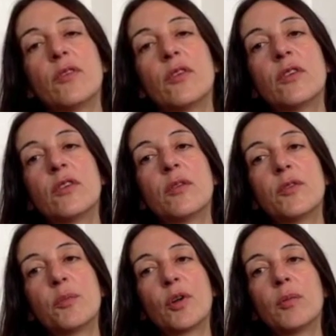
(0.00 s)

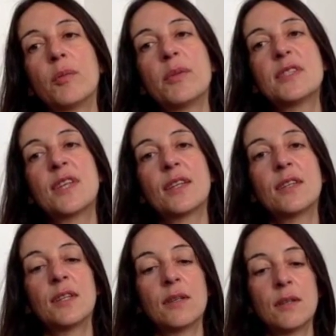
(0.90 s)
the problem is that
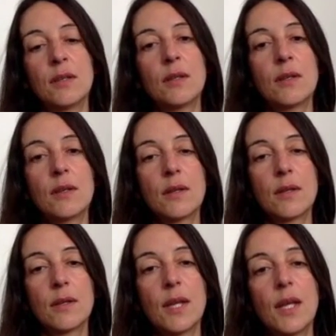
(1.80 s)
then
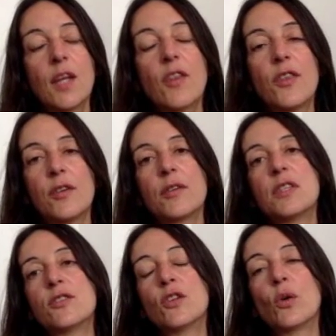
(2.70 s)
there
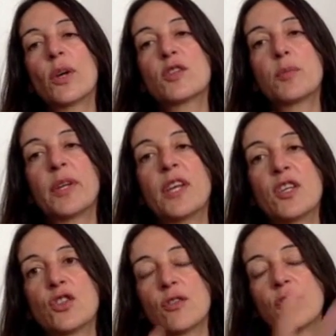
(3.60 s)
is no
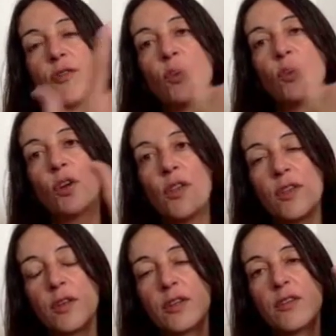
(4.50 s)
explanation for
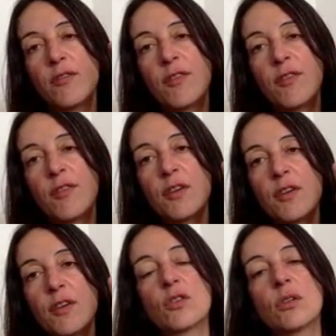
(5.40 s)
the
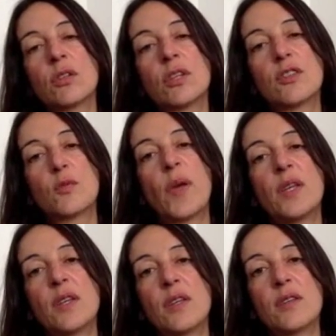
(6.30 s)
very initial
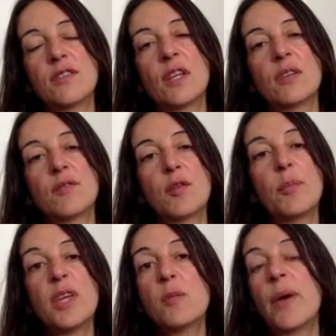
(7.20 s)
state
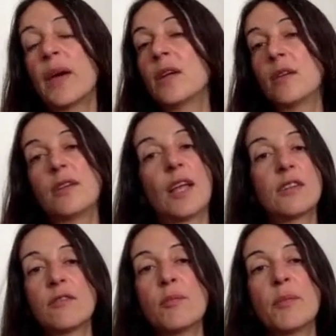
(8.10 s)
of the Big Bang.
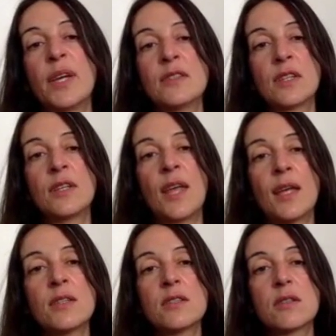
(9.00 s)
That remains
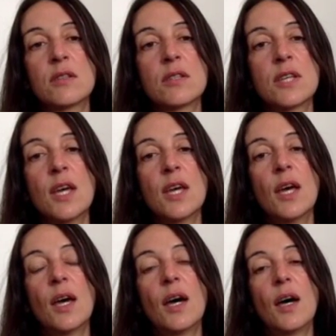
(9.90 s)
unanswered.
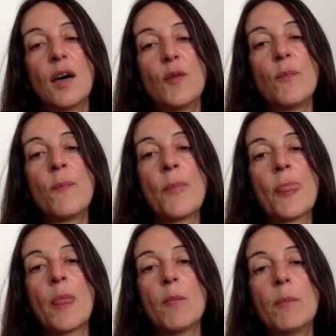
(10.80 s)

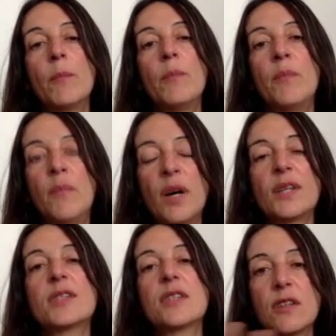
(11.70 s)

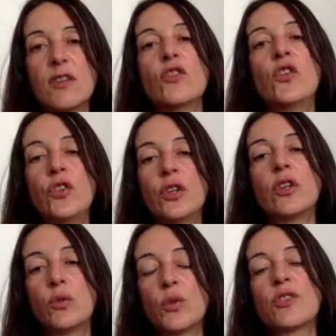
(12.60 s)
But
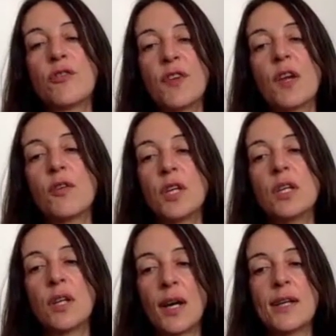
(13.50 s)
it was a
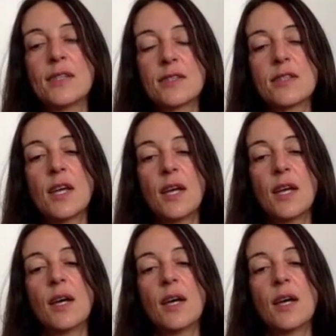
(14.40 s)
very nice